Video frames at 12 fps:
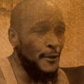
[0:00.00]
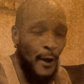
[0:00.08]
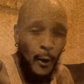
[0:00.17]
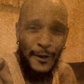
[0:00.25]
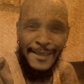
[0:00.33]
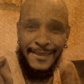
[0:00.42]
know,
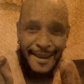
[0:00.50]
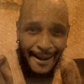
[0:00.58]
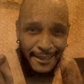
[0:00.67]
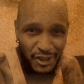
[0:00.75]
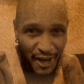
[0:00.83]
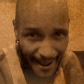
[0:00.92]
it's not a
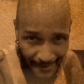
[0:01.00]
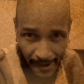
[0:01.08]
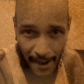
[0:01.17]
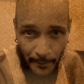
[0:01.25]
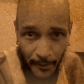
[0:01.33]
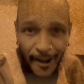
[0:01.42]

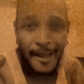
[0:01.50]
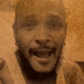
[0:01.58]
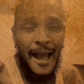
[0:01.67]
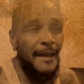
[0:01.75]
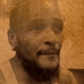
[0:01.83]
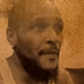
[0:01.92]
jackhammer. I
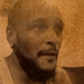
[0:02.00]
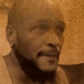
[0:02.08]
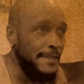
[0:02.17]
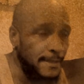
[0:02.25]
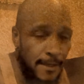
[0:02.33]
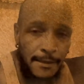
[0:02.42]
have never
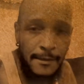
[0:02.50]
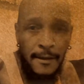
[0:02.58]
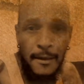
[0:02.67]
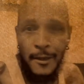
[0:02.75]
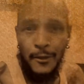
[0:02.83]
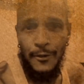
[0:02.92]
seen,
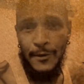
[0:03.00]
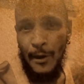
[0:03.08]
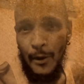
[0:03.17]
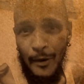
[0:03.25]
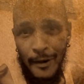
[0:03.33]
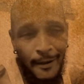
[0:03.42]
you
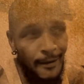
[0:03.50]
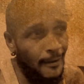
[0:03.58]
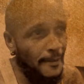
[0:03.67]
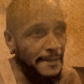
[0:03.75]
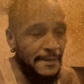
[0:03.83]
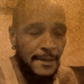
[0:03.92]
know, a
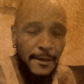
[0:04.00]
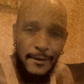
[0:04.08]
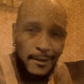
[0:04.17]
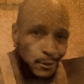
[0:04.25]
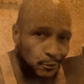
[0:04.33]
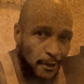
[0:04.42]
city
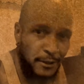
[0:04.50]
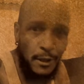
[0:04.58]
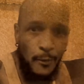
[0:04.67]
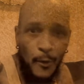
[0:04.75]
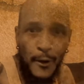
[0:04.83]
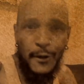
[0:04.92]
construction
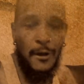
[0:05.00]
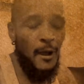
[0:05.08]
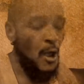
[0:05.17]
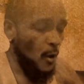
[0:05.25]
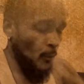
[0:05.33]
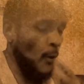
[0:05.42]
worker
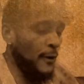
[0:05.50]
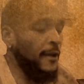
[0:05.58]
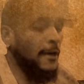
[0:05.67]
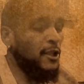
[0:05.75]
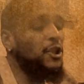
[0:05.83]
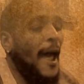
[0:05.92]
working a
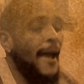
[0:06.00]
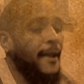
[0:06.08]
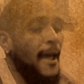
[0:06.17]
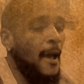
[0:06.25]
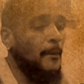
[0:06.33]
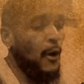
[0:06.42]

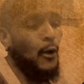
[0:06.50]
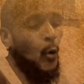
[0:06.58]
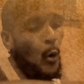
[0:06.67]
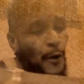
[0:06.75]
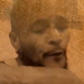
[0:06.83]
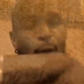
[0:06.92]
jackhammer and
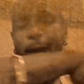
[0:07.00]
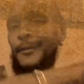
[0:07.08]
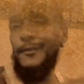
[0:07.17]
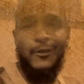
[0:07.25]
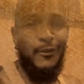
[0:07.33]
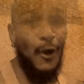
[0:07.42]
going around in
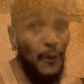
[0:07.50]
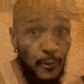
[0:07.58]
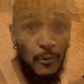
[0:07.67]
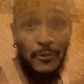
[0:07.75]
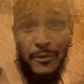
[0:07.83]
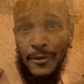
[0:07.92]

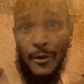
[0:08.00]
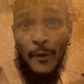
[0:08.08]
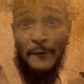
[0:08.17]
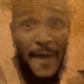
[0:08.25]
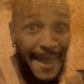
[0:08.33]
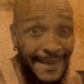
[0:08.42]
circles. You know, it's
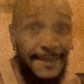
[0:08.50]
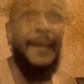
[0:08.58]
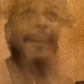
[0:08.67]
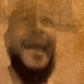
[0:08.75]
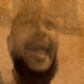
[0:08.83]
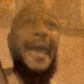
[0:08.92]
anything a
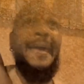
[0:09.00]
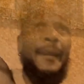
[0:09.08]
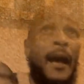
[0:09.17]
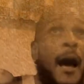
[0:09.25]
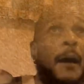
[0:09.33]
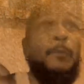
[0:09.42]
hand
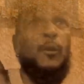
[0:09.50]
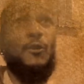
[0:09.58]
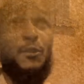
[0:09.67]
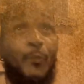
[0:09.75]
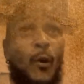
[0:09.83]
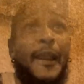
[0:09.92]
hop looks
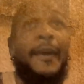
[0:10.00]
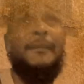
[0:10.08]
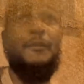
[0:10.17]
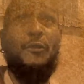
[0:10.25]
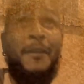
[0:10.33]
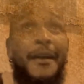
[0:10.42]
more
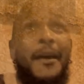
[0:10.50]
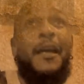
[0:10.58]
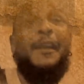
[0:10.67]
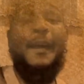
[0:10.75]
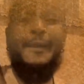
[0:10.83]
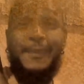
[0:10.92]

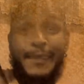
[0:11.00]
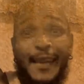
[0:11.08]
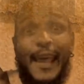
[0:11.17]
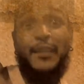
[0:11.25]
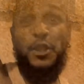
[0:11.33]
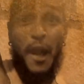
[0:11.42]
like a
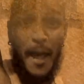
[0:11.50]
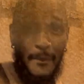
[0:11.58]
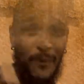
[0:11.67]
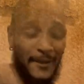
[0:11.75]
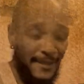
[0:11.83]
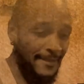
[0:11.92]
sledgehammer.
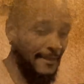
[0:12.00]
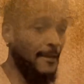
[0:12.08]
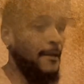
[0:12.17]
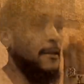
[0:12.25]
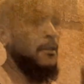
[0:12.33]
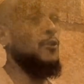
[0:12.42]
Because,
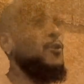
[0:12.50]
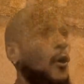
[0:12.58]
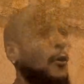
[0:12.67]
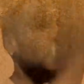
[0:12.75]
you know, it's